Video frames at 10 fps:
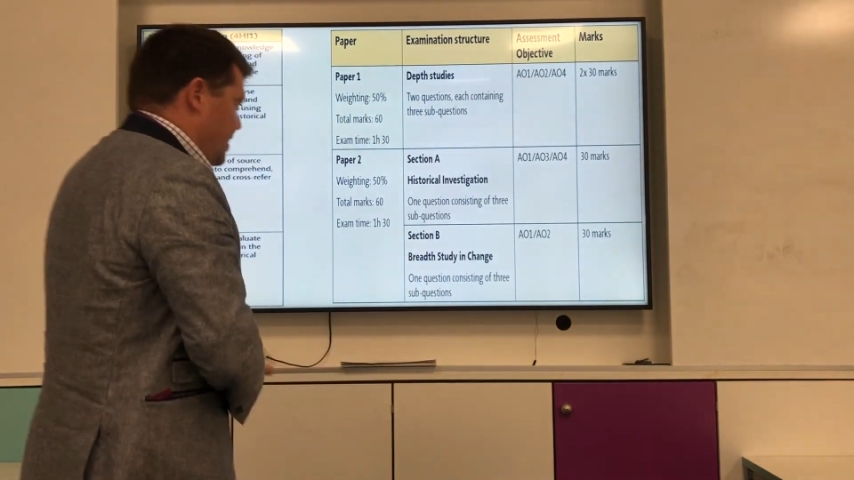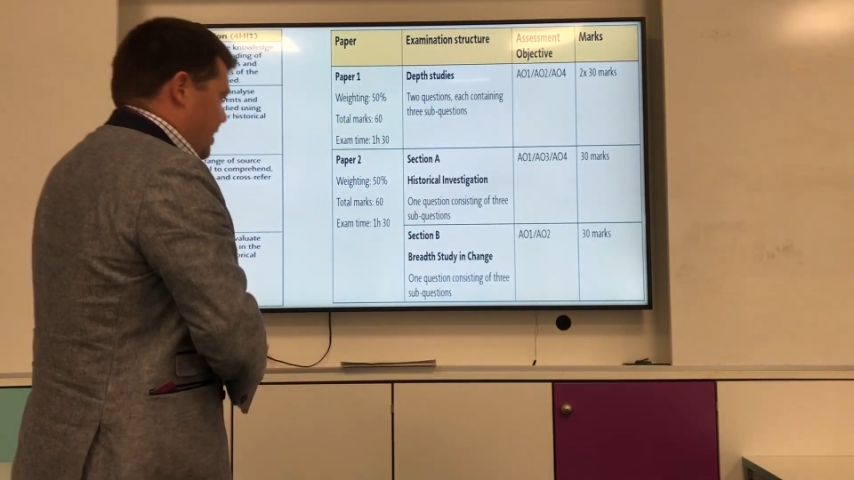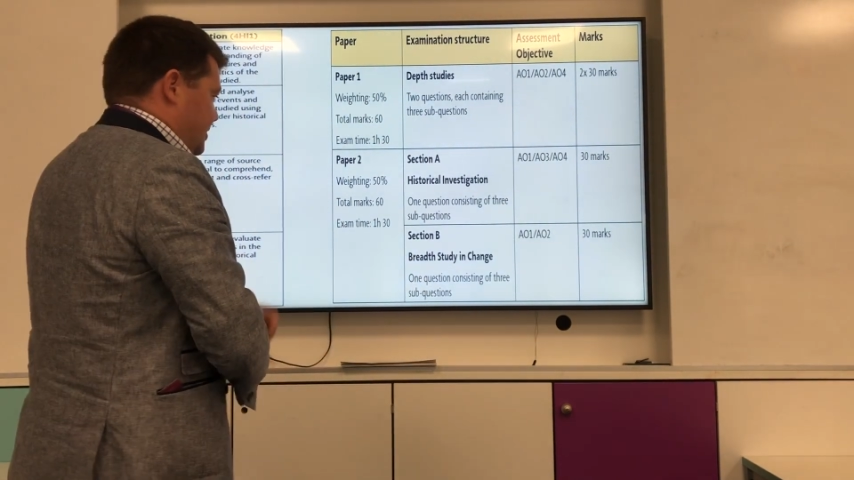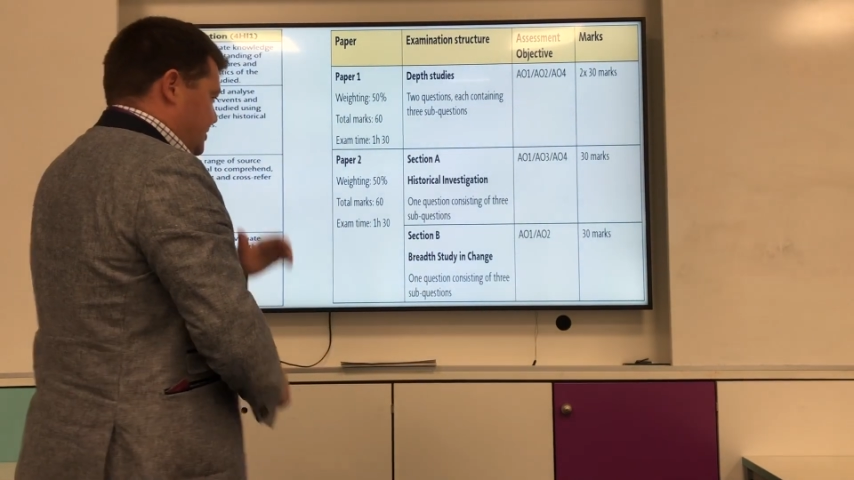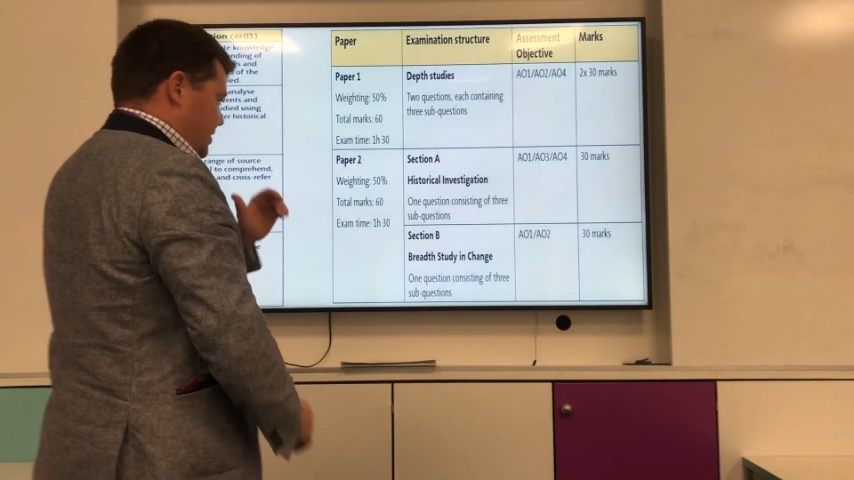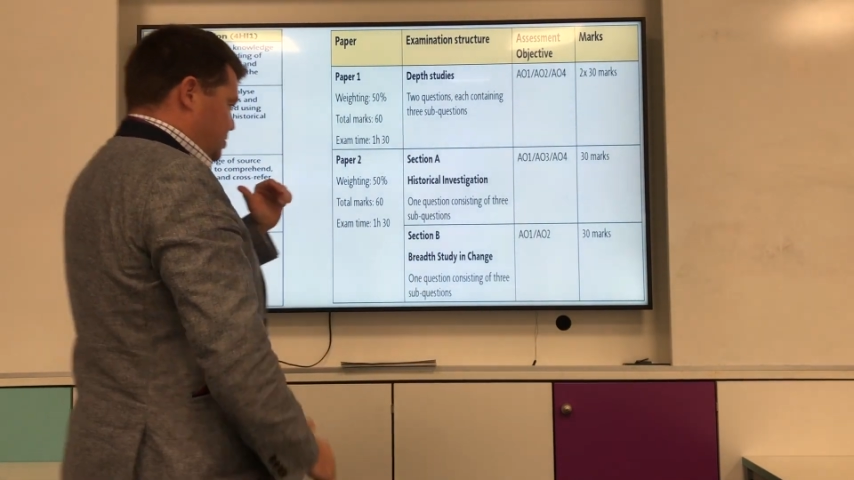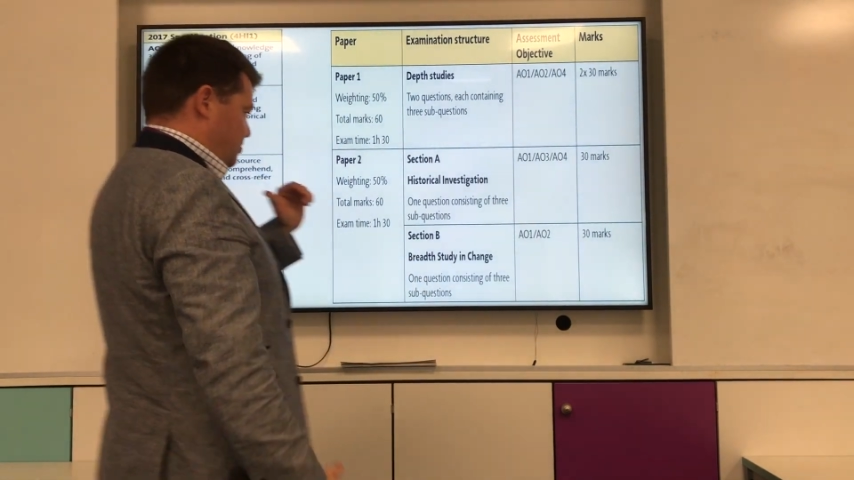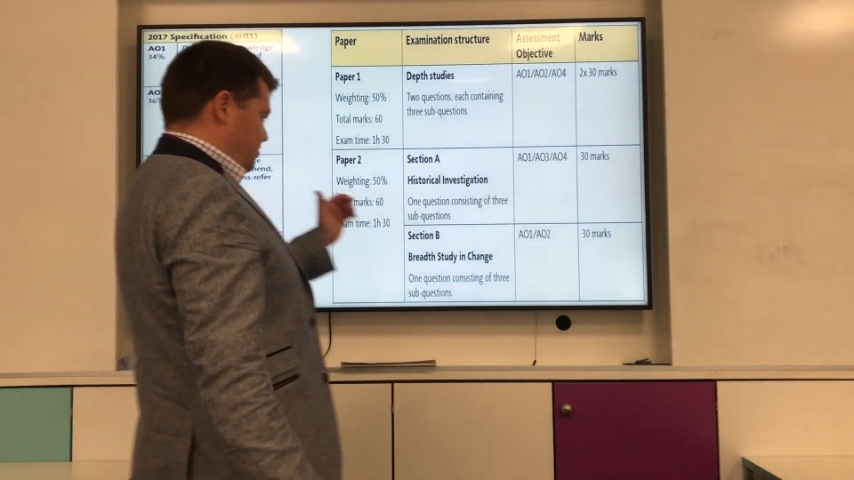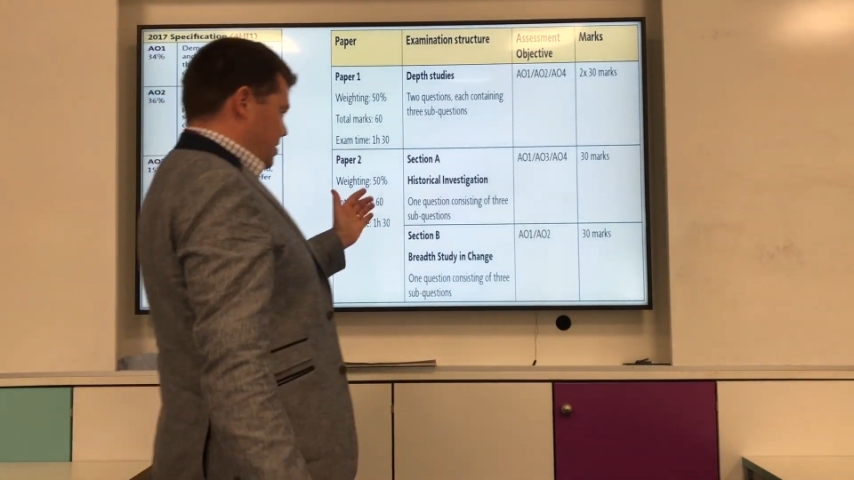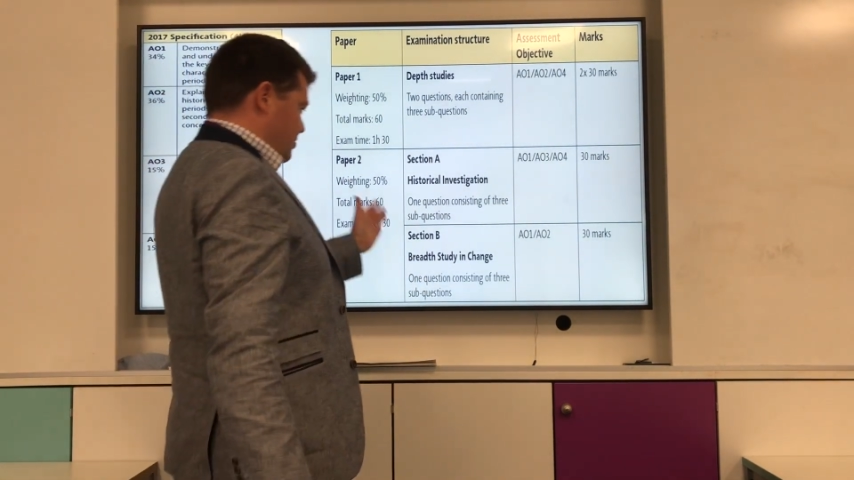and Section
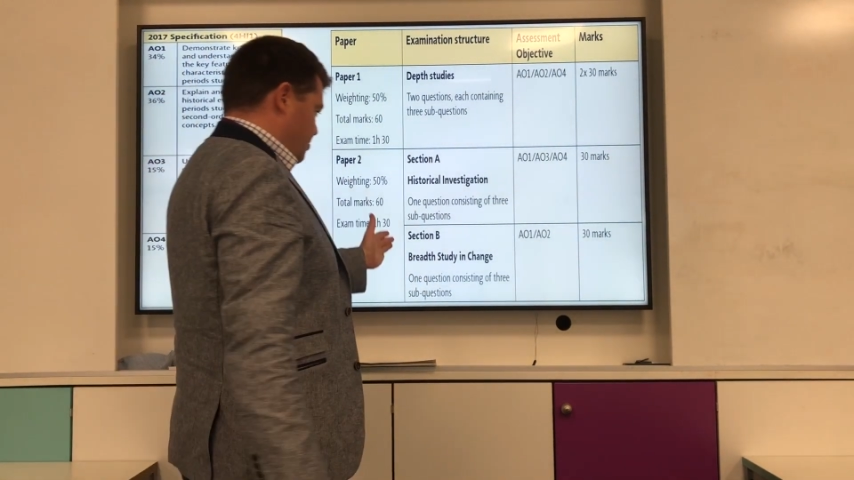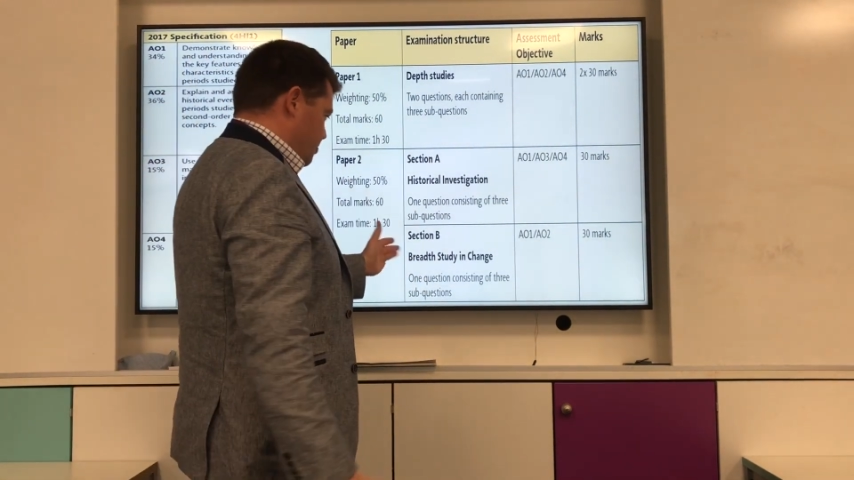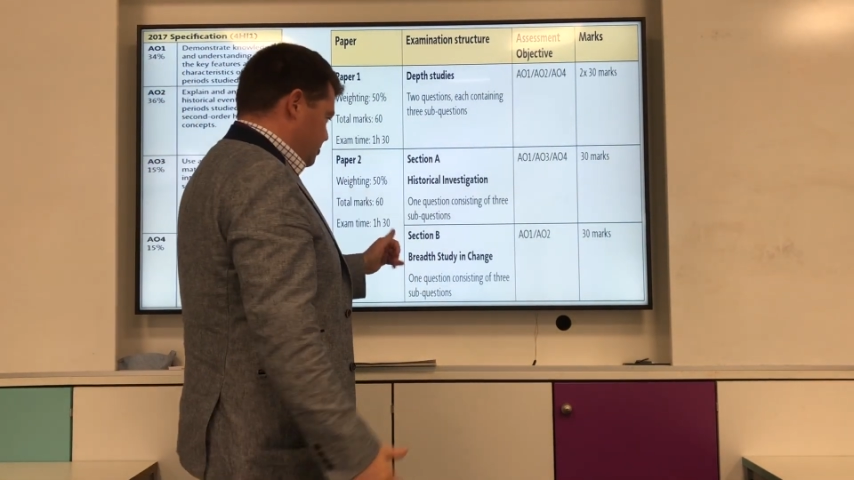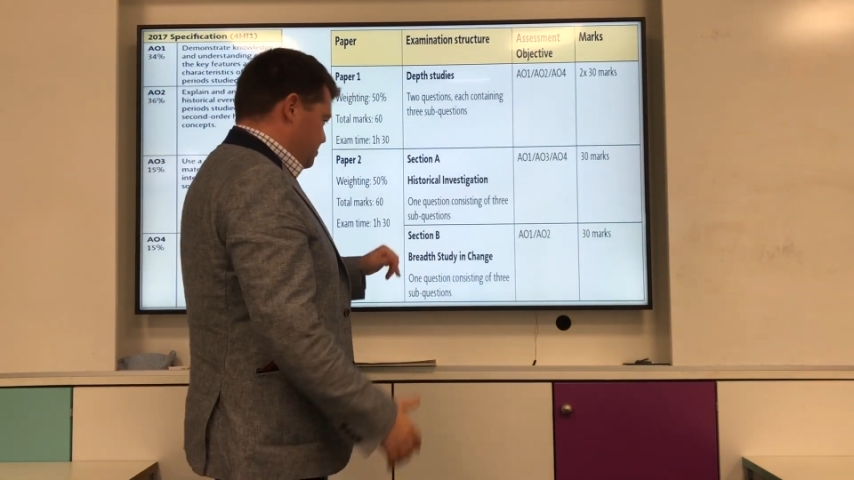B, of course,